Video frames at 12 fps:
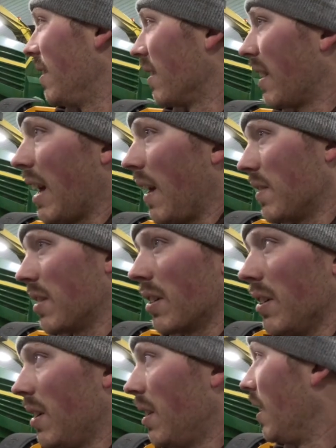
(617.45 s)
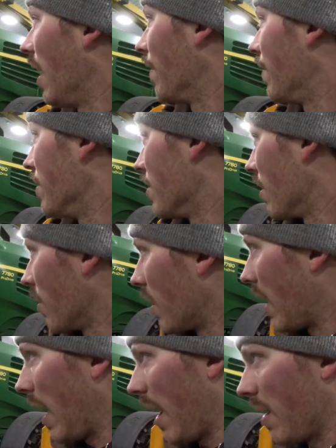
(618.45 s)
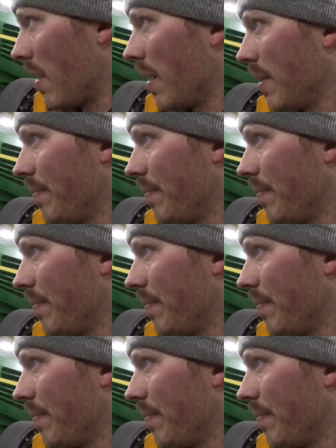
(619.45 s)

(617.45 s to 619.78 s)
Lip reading: Calves are good, heifers are okay.